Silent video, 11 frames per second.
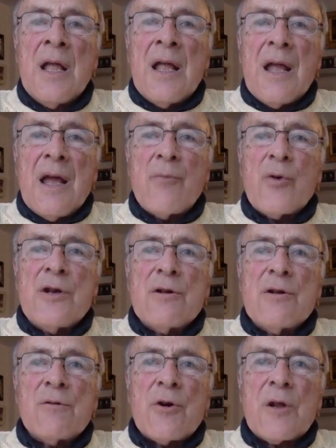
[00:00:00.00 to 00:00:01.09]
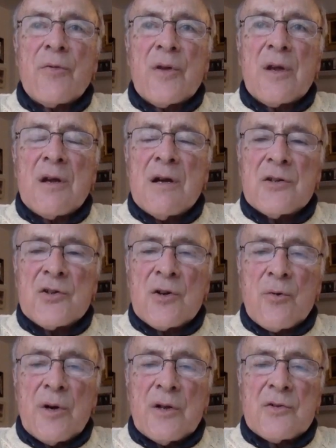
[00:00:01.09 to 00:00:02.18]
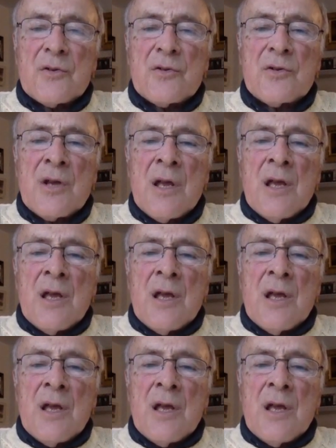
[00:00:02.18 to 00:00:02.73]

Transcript: And when you look at the consequences,